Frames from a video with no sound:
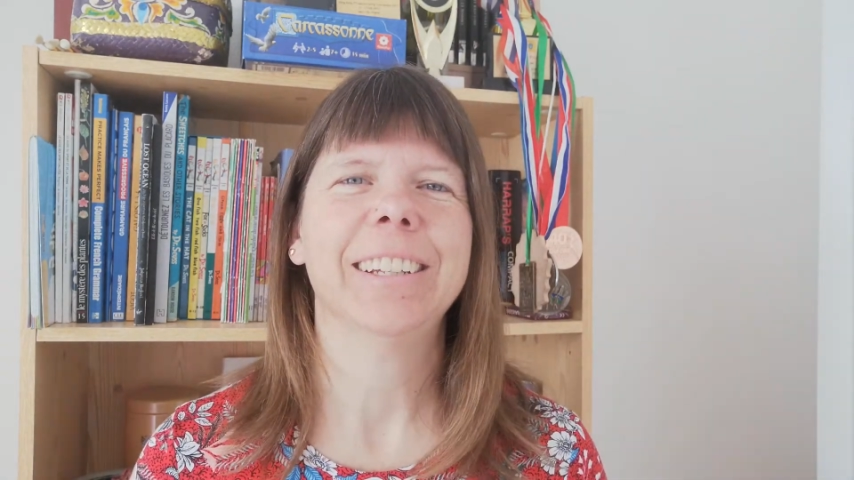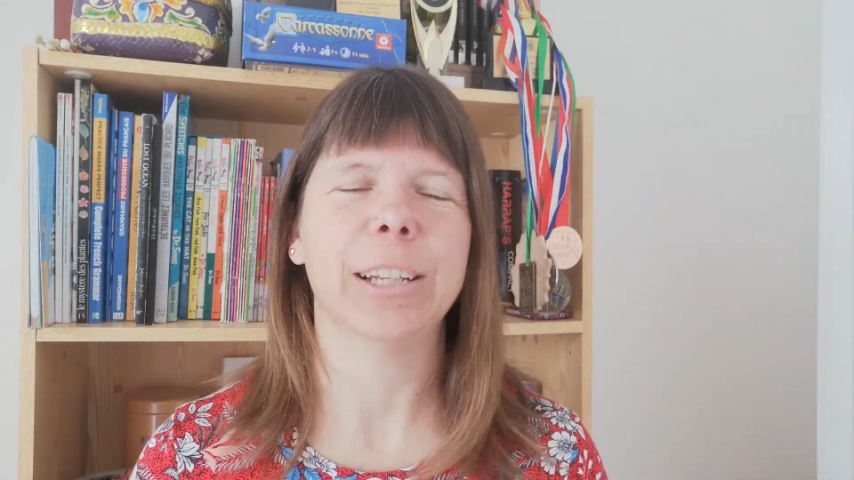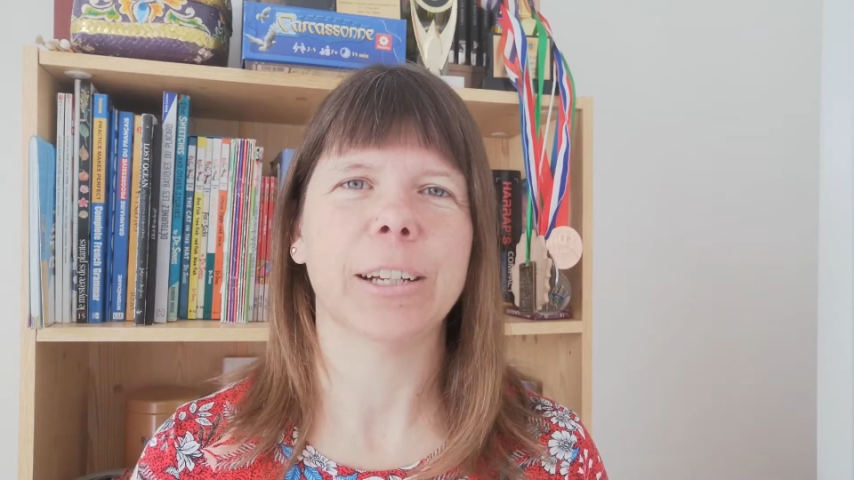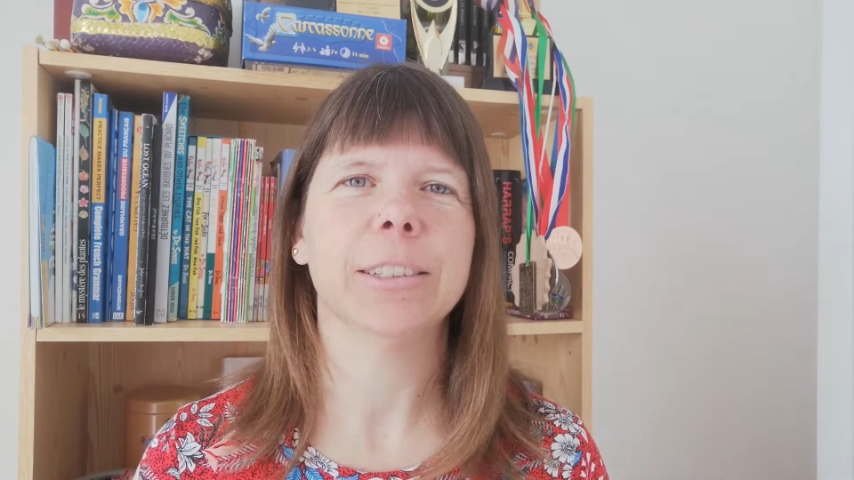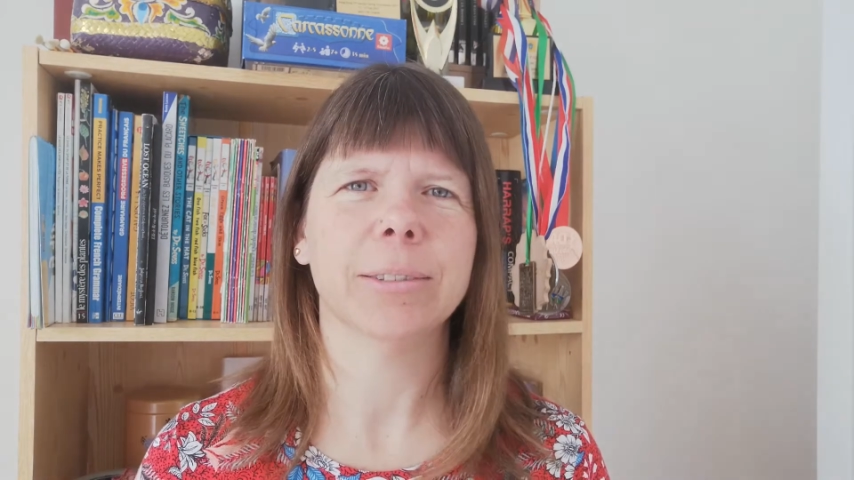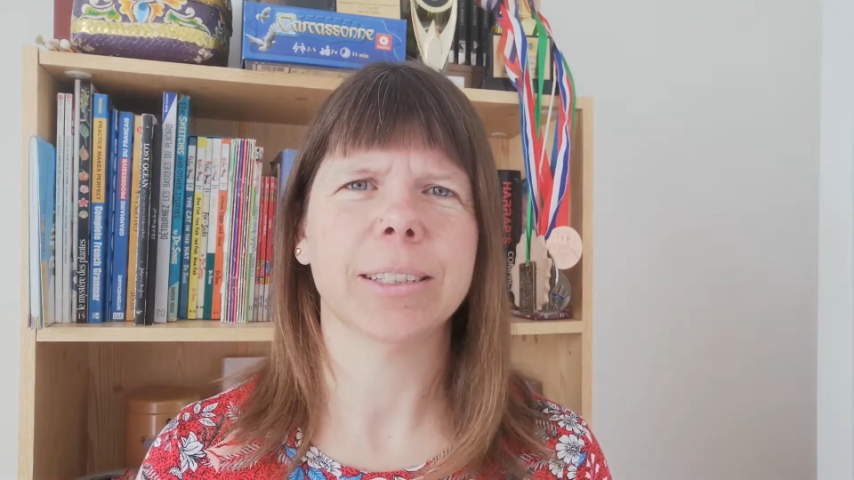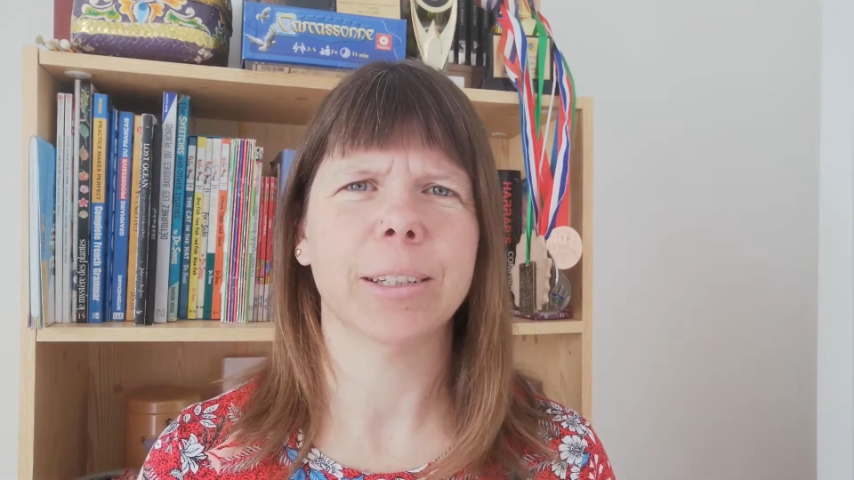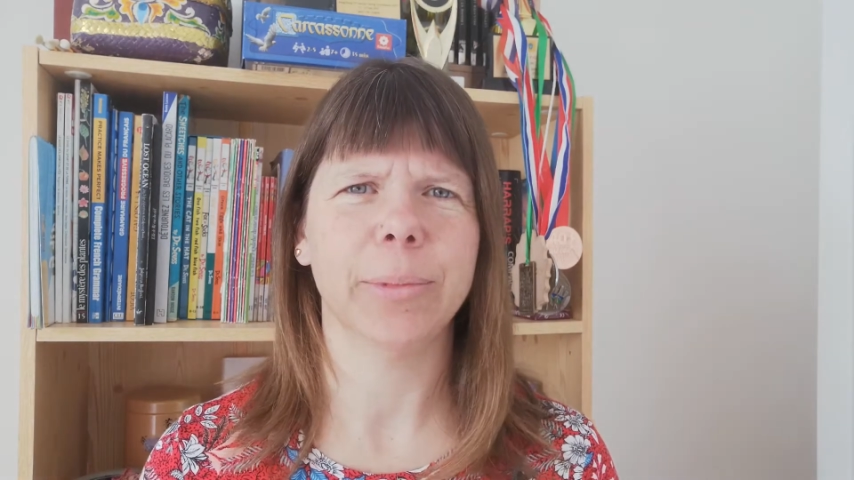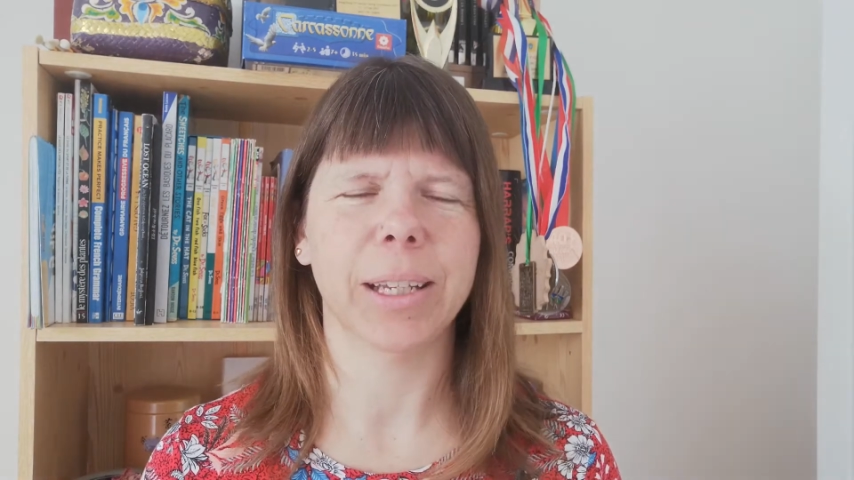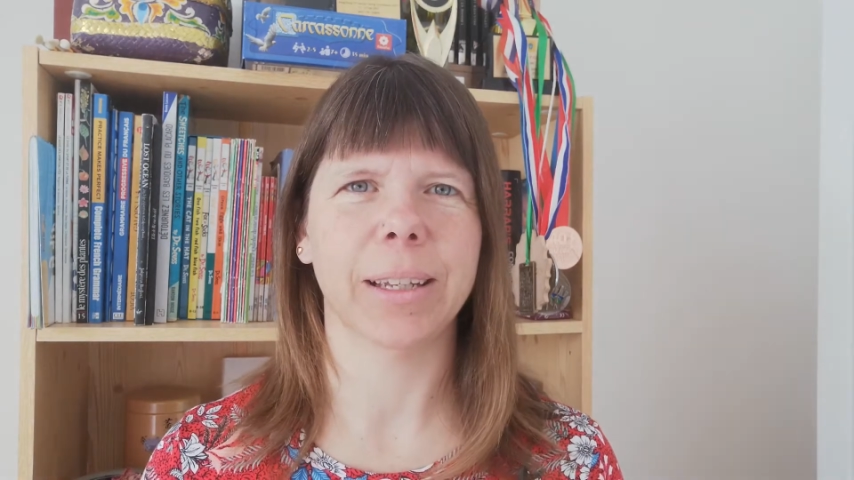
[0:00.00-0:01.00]
not doing
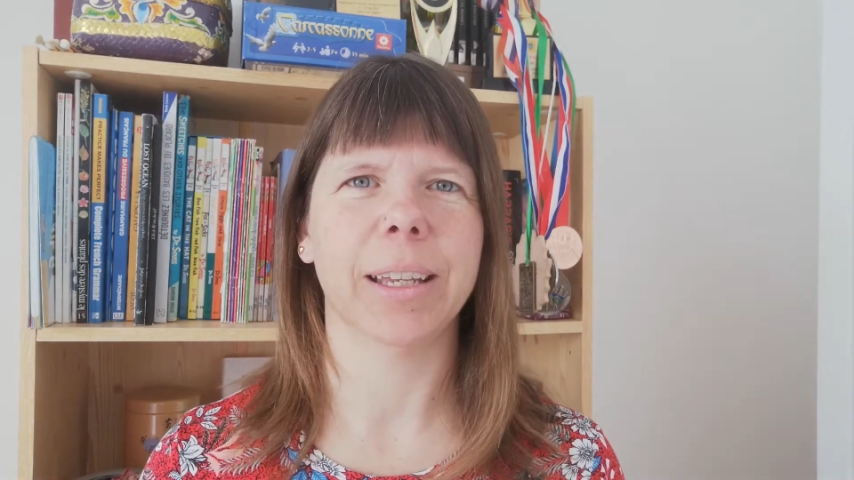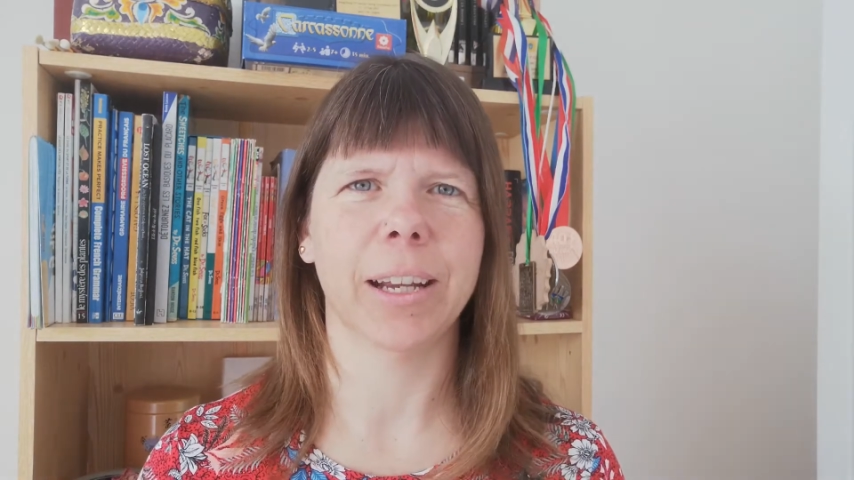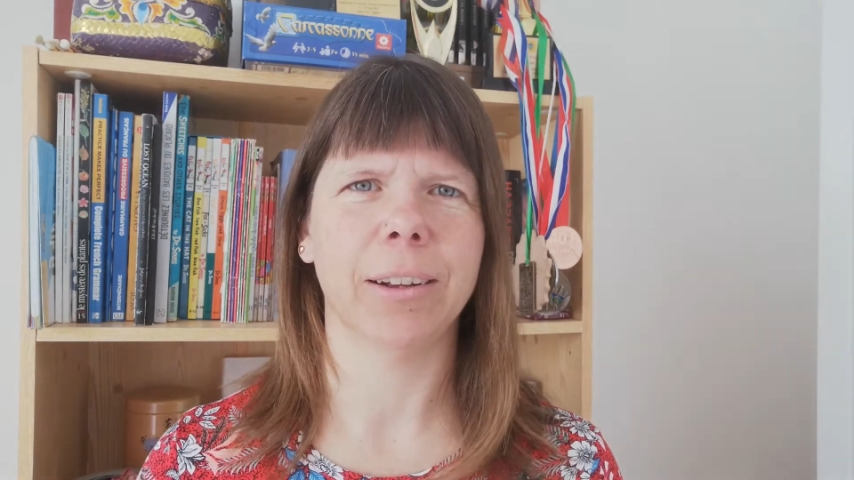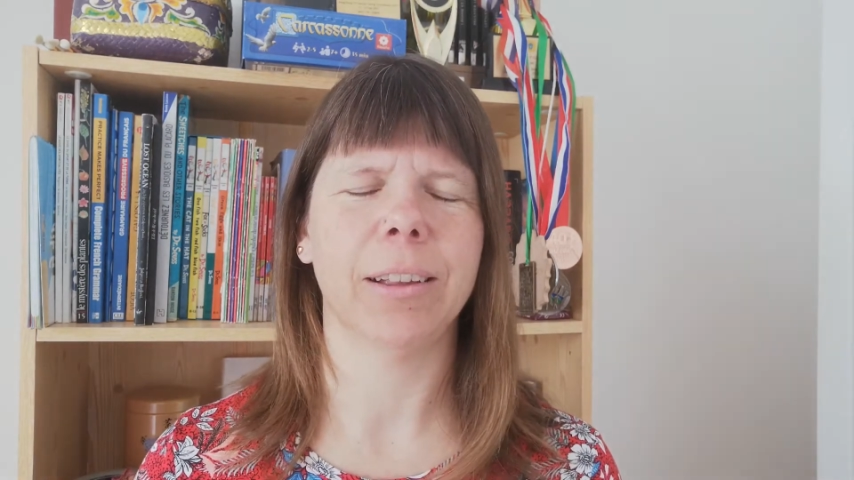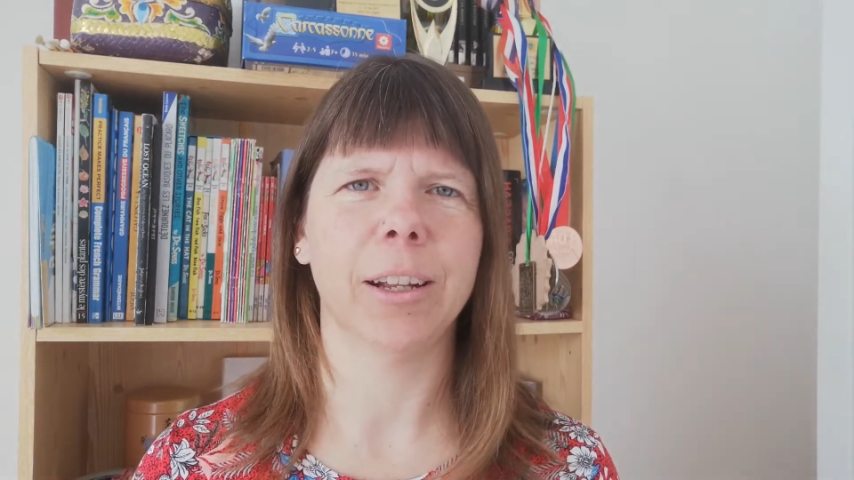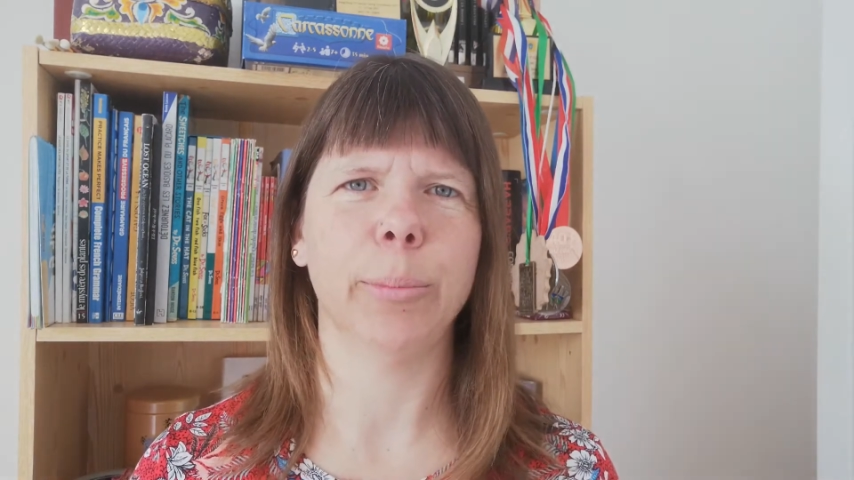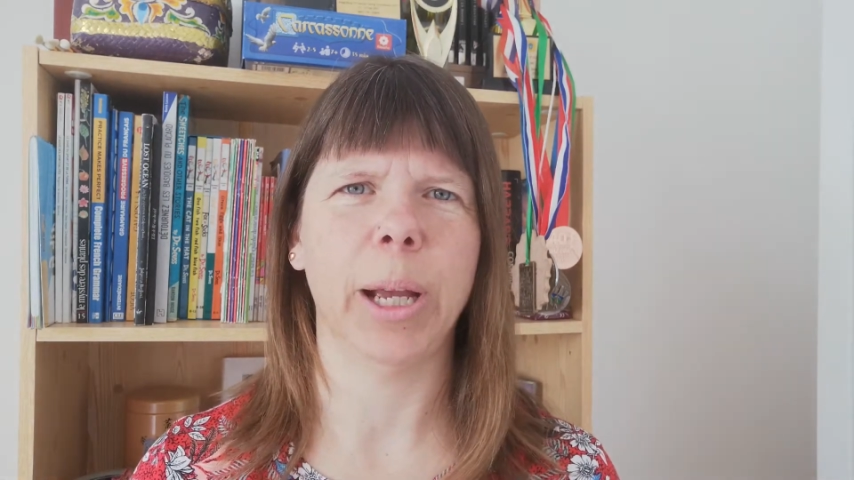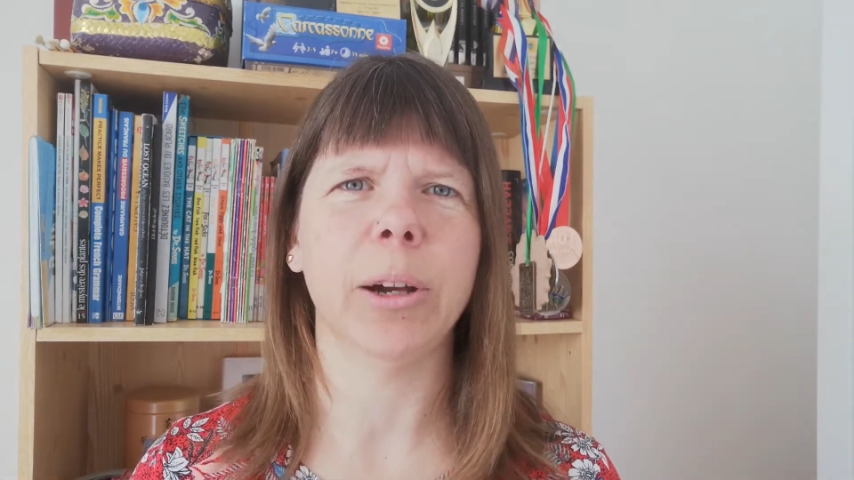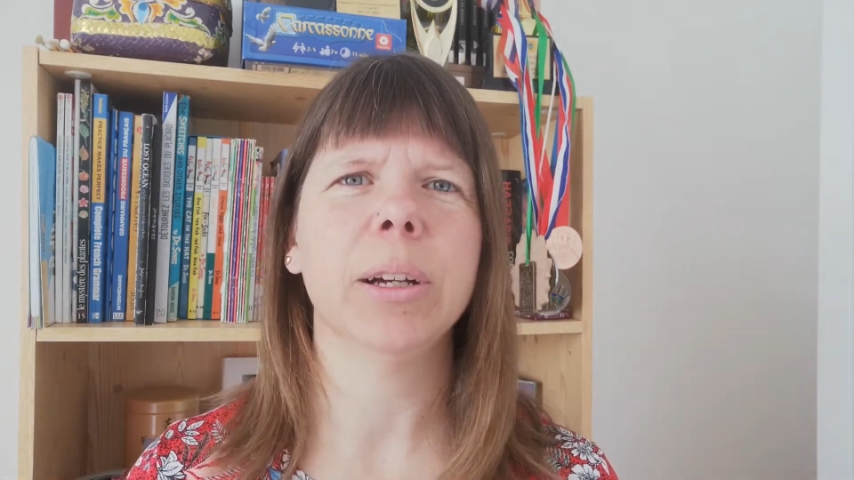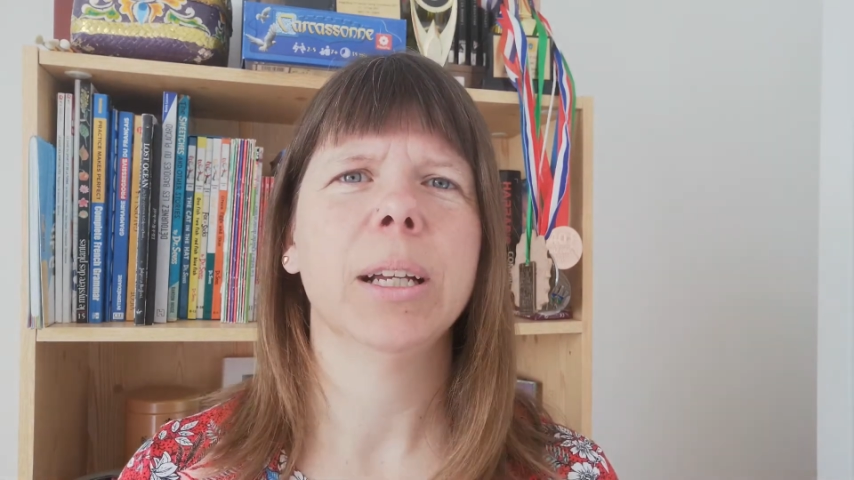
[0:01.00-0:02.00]
something I care a lot
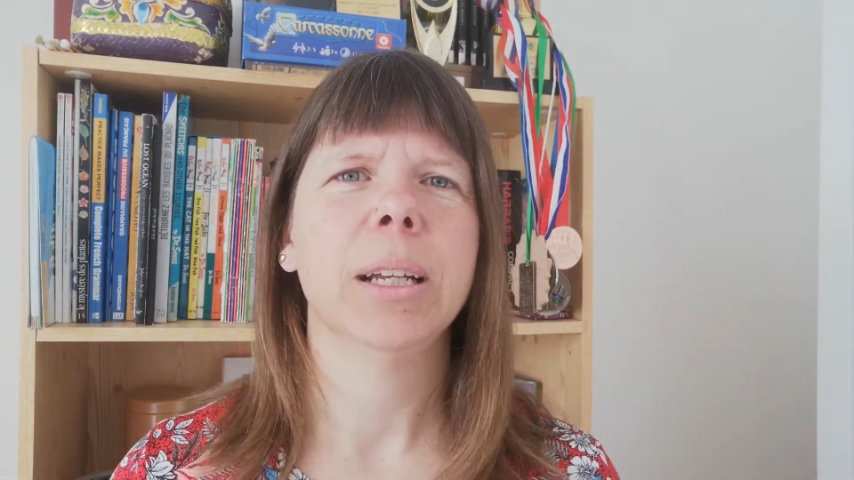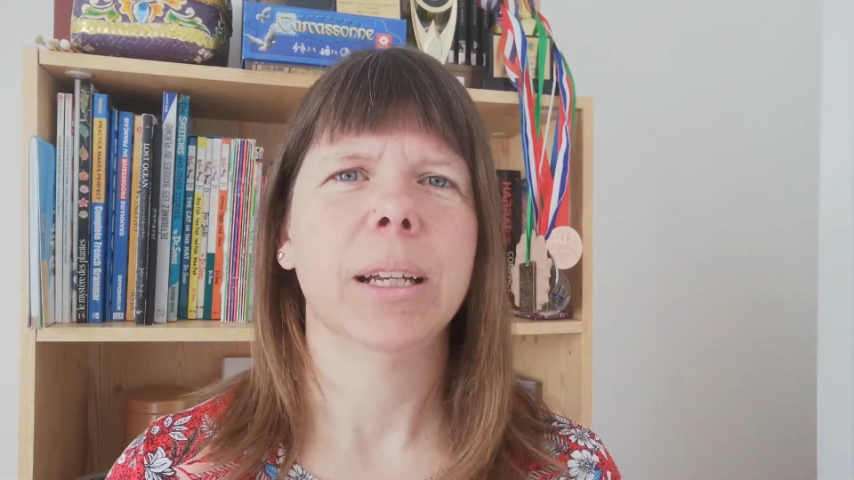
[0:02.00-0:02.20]
about